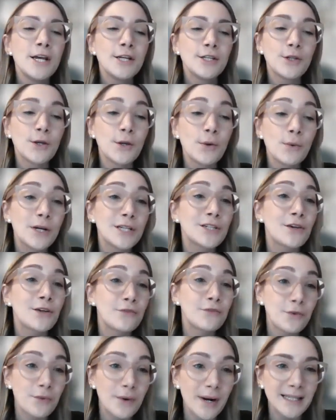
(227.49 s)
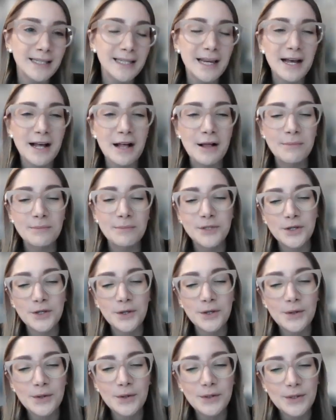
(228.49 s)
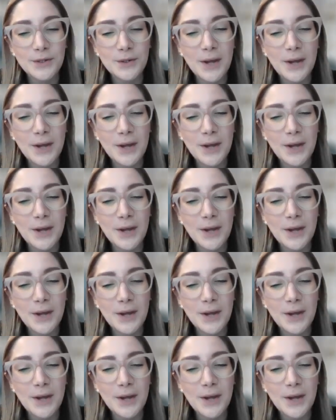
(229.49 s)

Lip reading: So it was of great help to